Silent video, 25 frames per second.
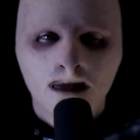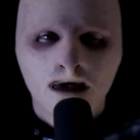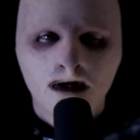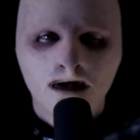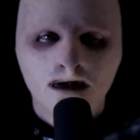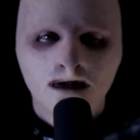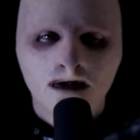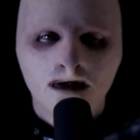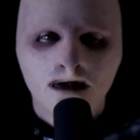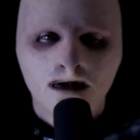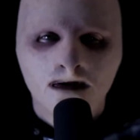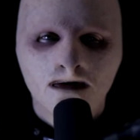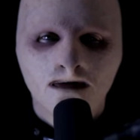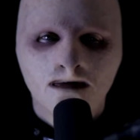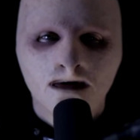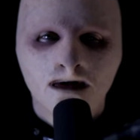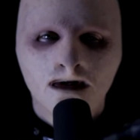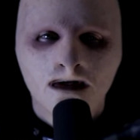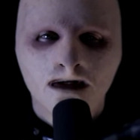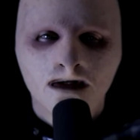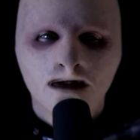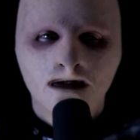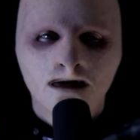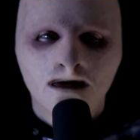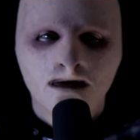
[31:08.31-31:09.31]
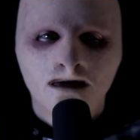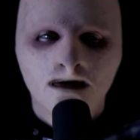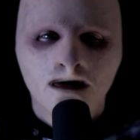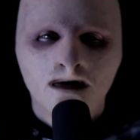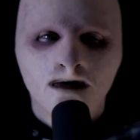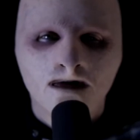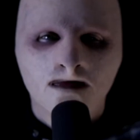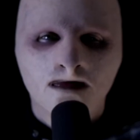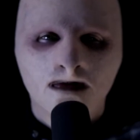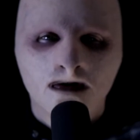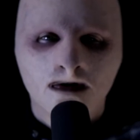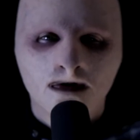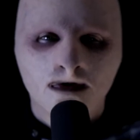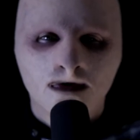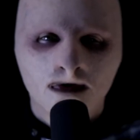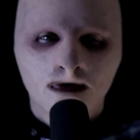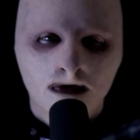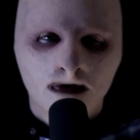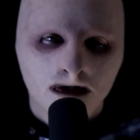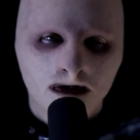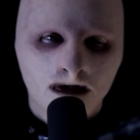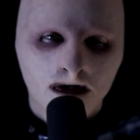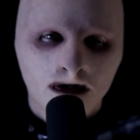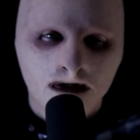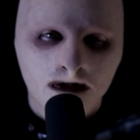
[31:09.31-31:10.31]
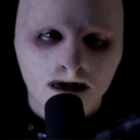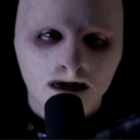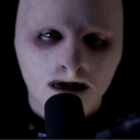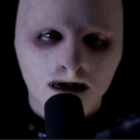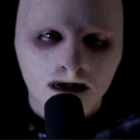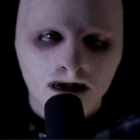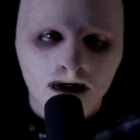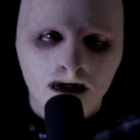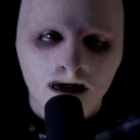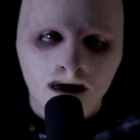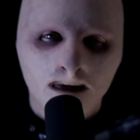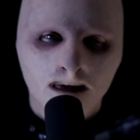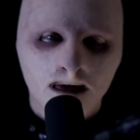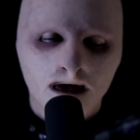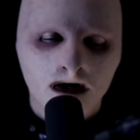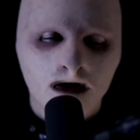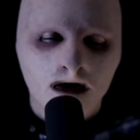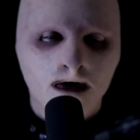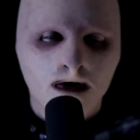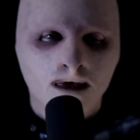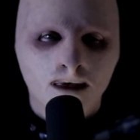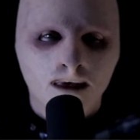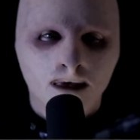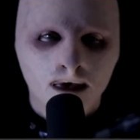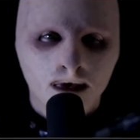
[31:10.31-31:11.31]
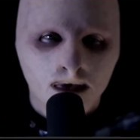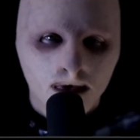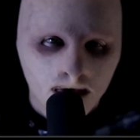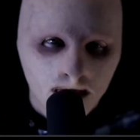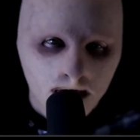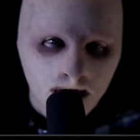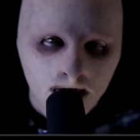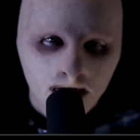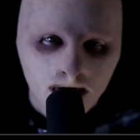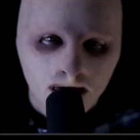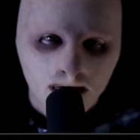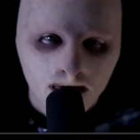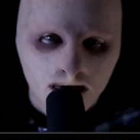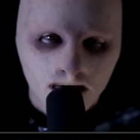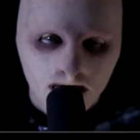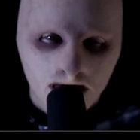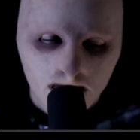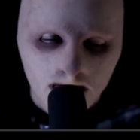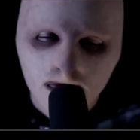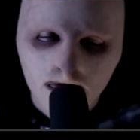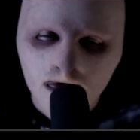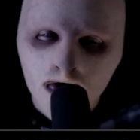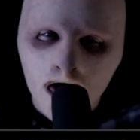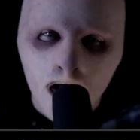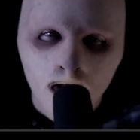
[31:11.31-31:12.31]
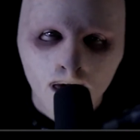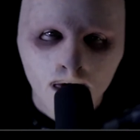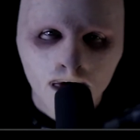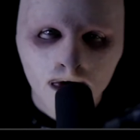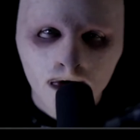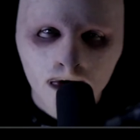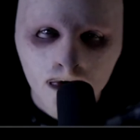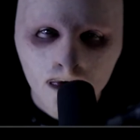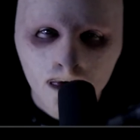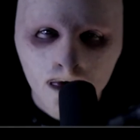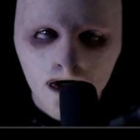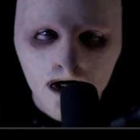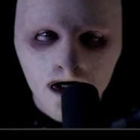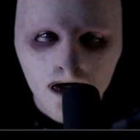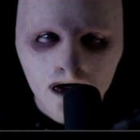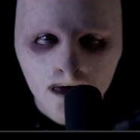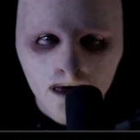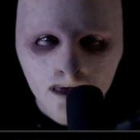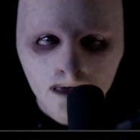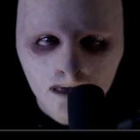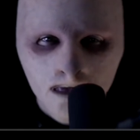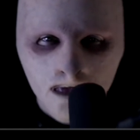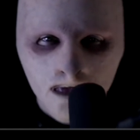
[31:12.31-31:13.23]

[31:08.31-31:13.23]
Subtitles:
He said, they realized you didn't fail a drug test. They say you're being unruly. They're going to file a new one.